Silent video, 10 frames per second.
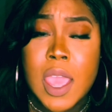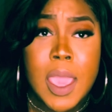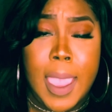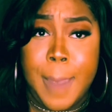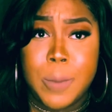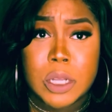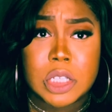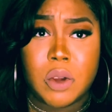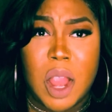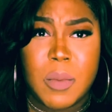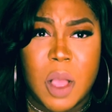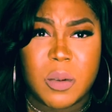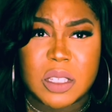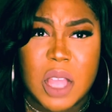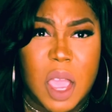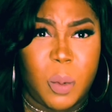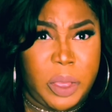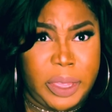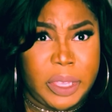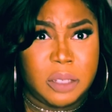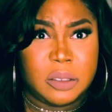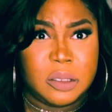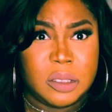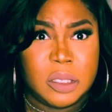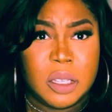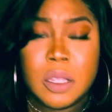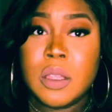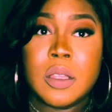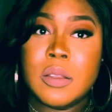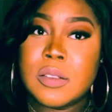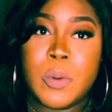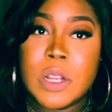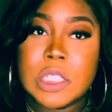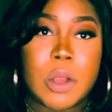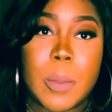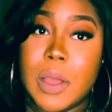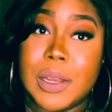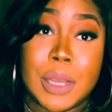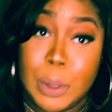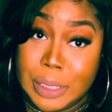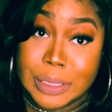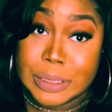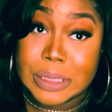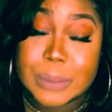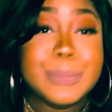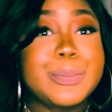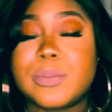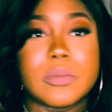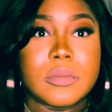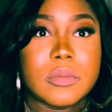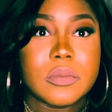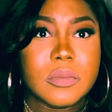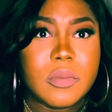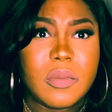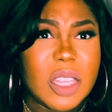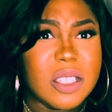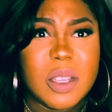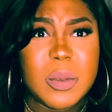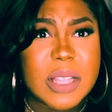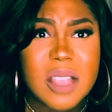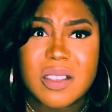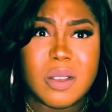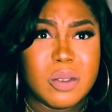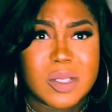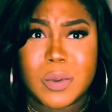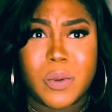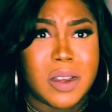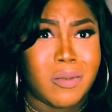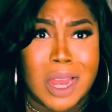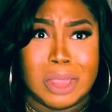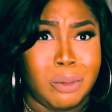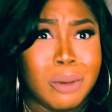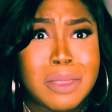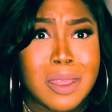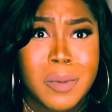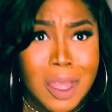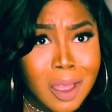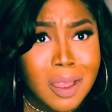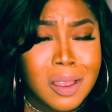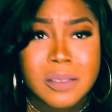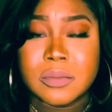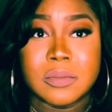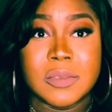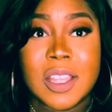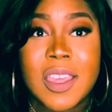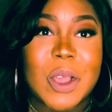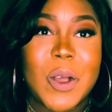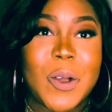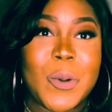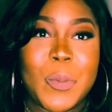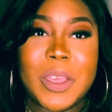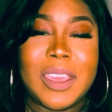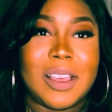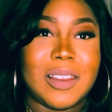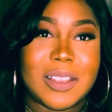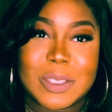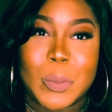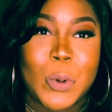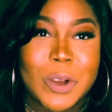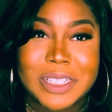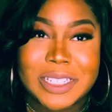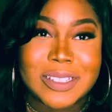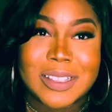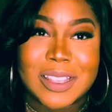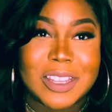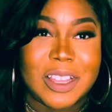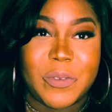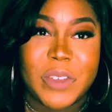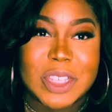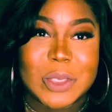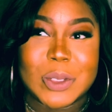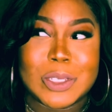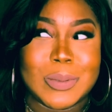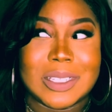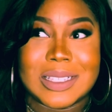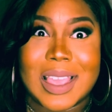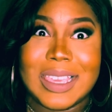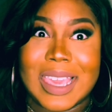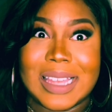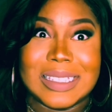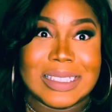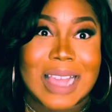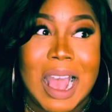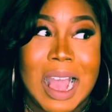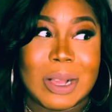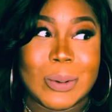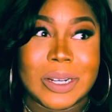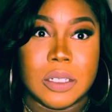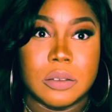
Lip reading: And Porsha grandma was like, what? Porsha grandma didn't know this. She was like, so you just be running right through them, huh? So it clicks to Porsha in the confessional. She was just like, yeah, this is awkward.